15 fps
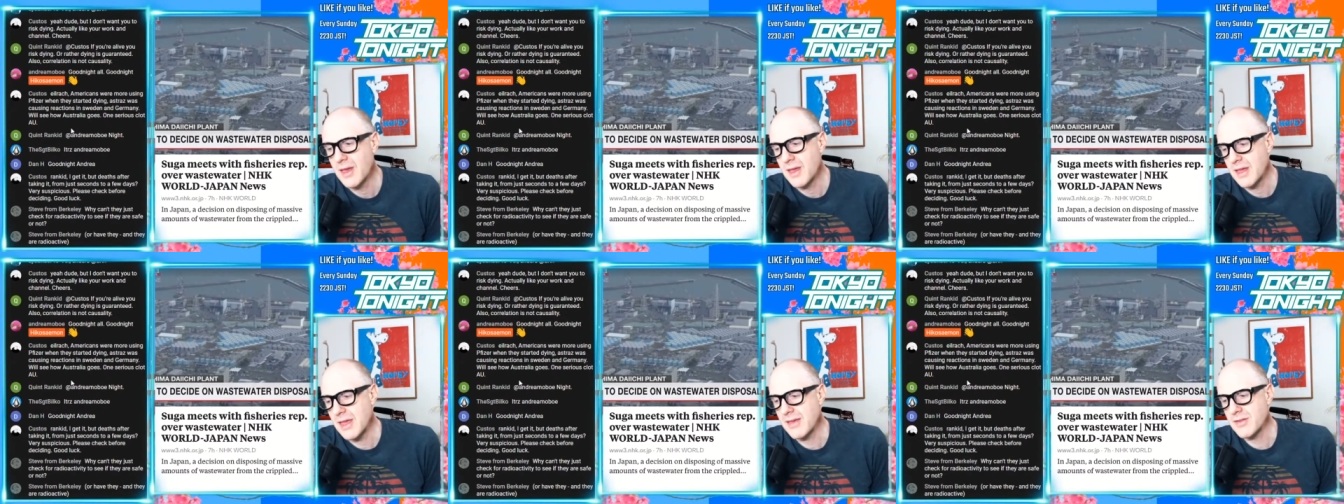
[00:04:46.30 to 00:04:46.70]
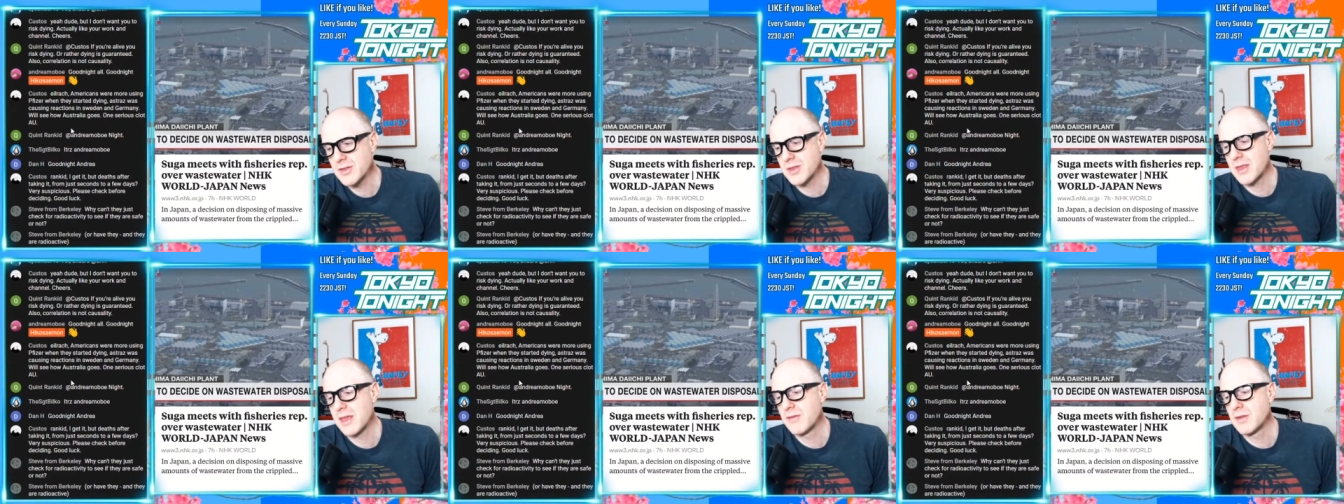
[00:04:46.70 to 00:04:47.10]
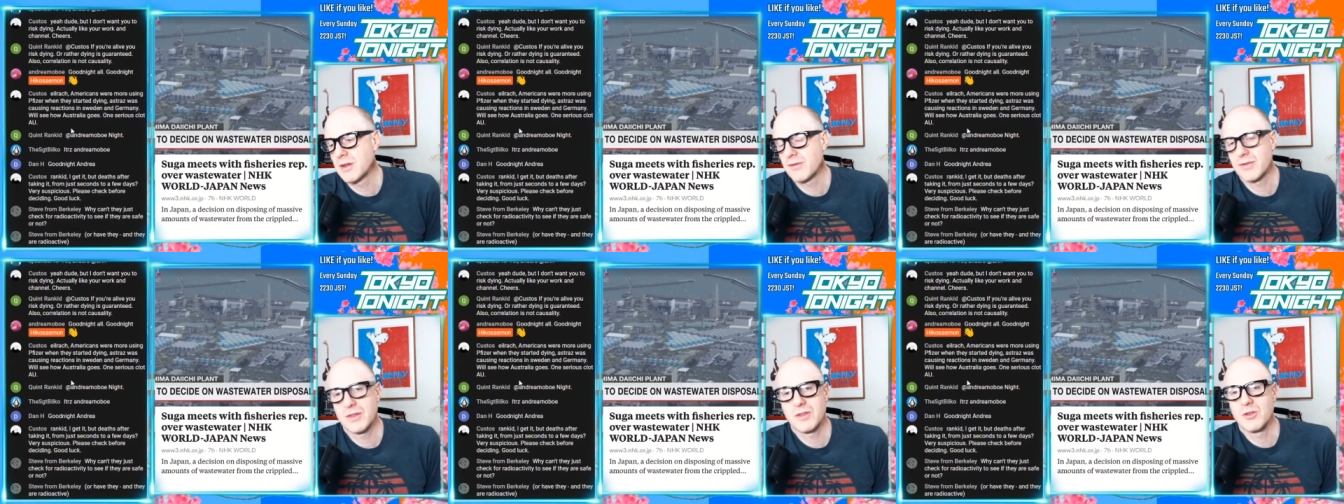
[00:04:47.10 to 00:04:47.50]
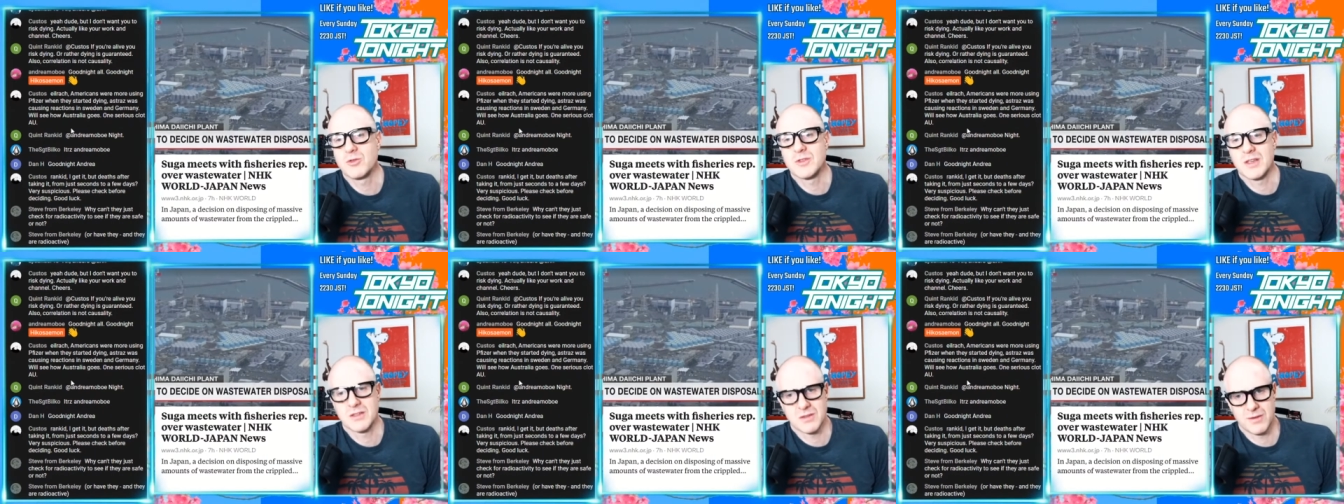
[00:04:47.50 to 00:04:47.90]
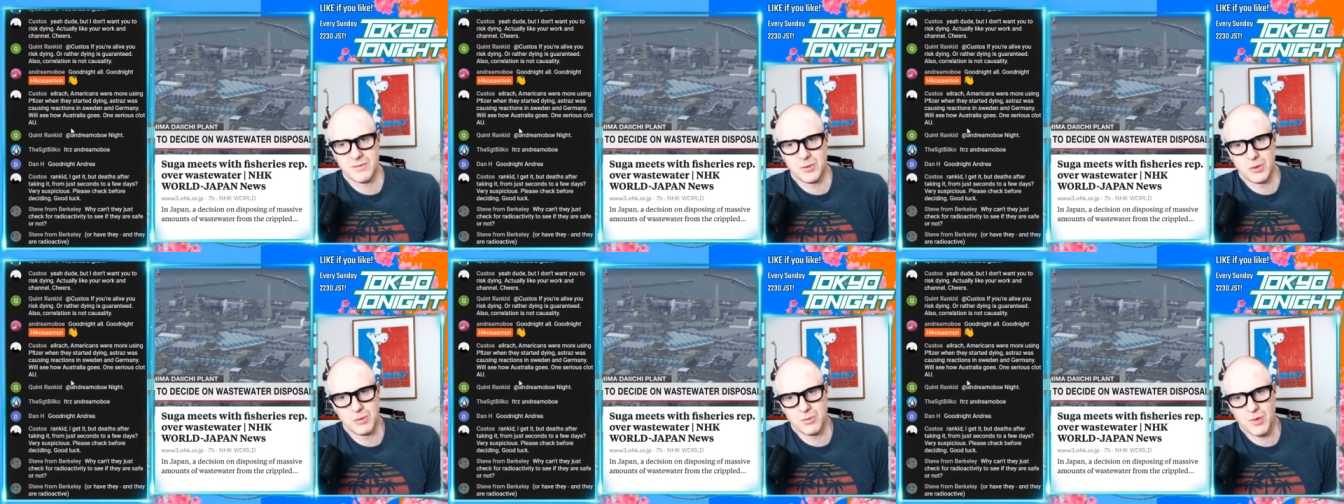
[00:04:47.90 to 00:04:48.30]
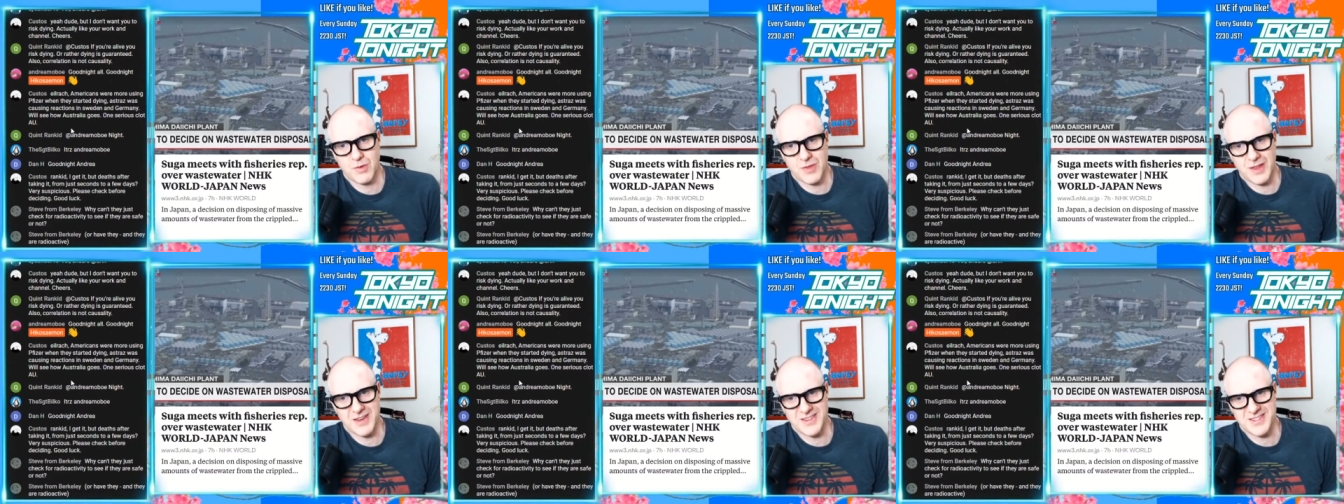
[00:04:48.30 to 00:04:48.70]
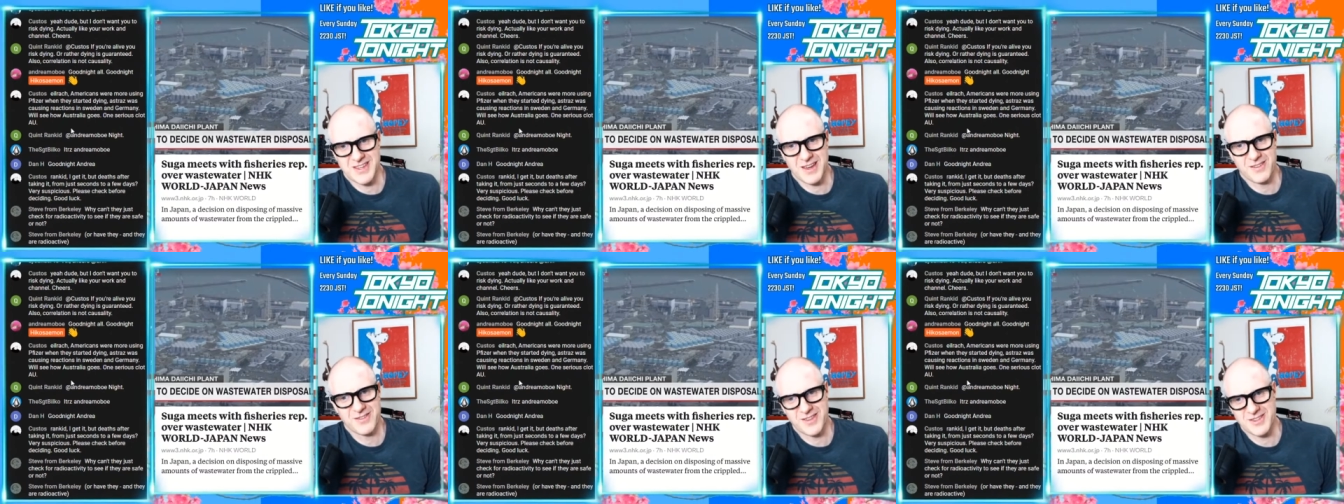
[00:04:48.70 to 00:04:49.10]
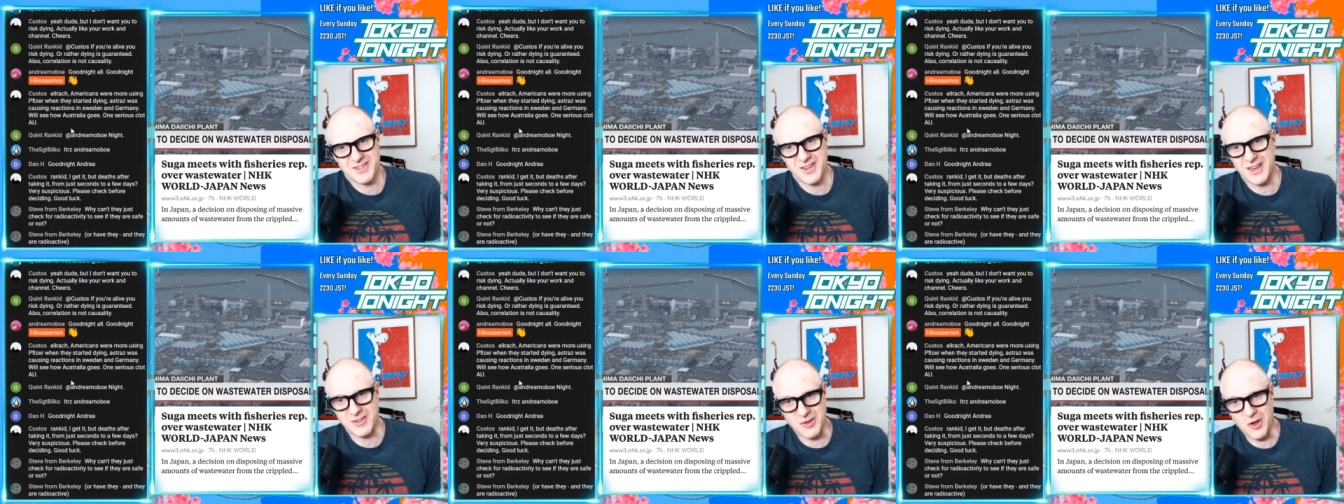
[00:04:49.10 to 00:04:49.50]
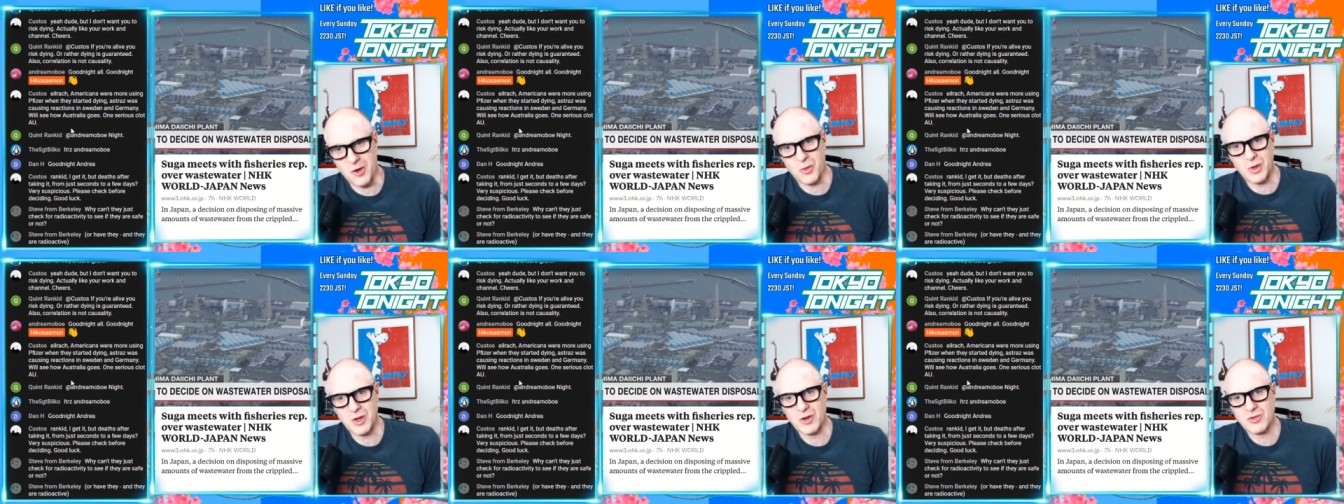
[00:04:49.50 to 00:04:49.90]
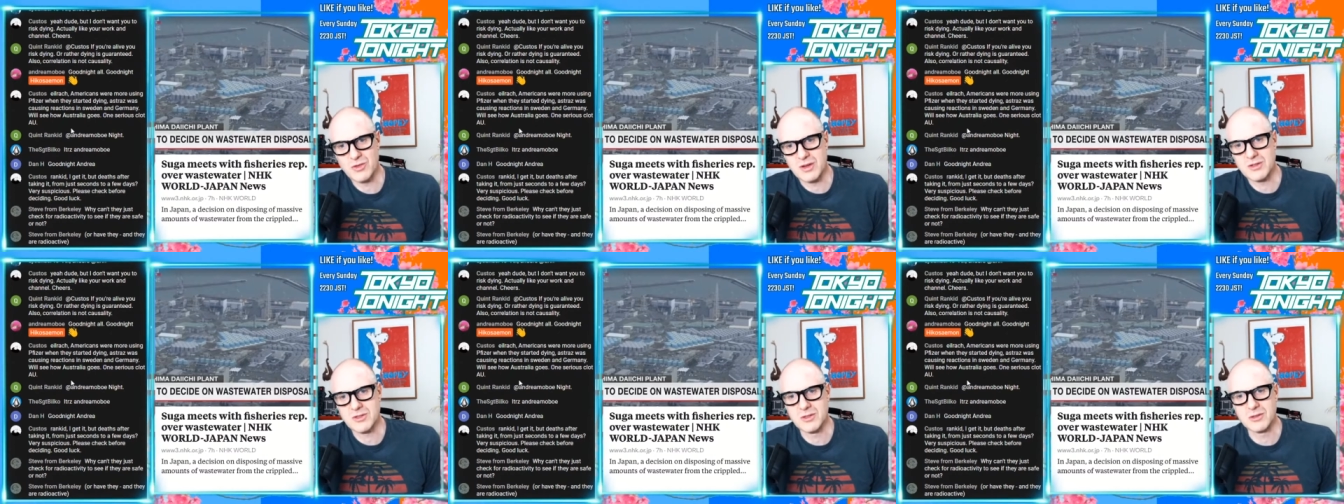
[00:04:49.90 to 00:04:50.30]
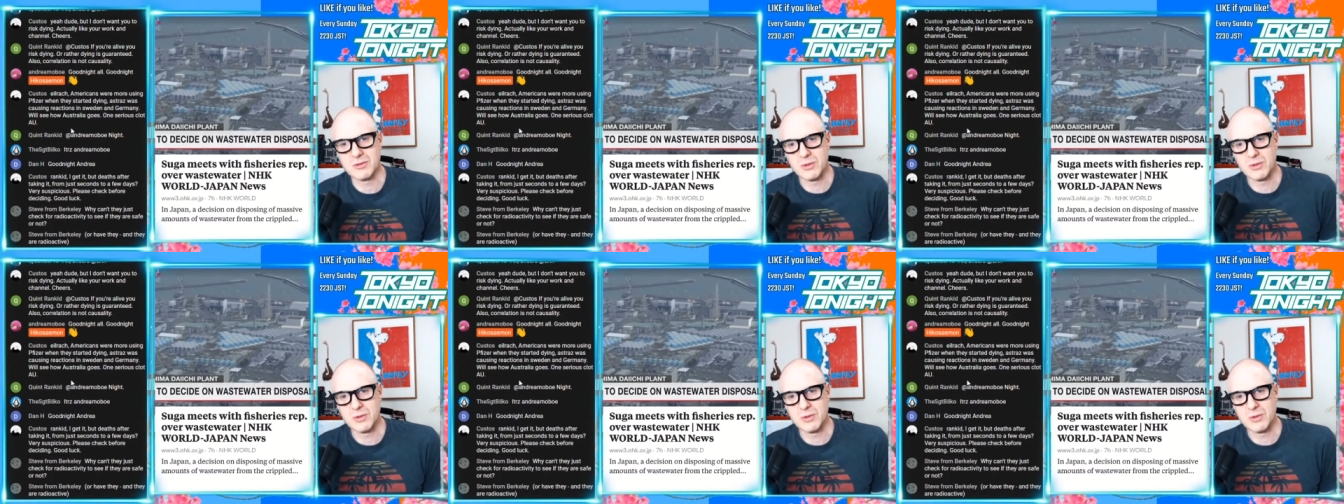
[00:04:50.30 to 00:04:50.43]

Even even if you test the food and prove that it's safe, it's like, no, we don't trust you.